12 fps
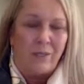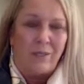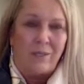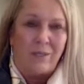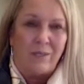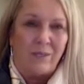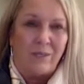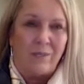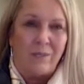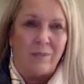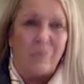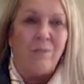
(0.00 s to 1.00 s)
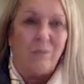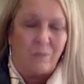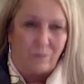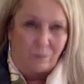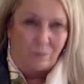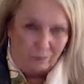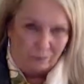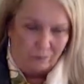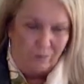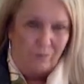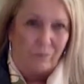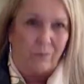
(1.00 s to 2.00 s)

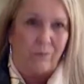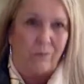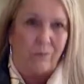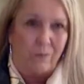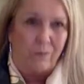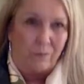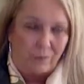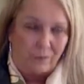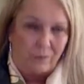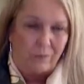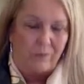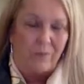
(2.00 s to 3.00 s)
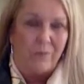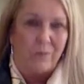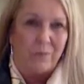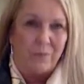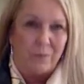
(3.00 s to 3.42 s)
The person shown says nothing.